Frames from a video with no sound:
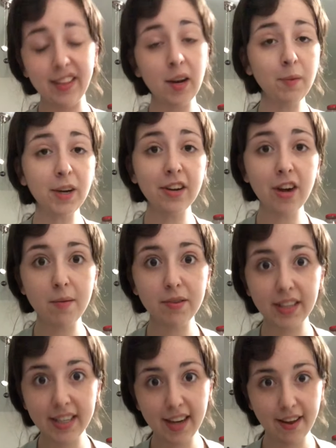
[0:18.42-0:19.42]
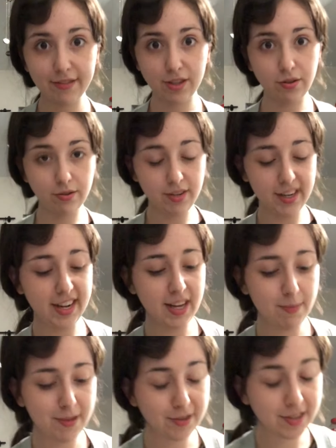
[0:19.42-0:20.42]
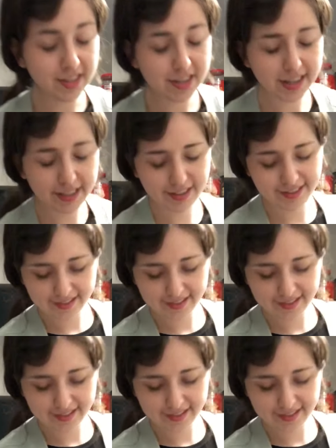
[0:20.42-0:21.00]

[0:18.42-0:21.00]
then I'm going to grab a clean knife too, and I keep those under here.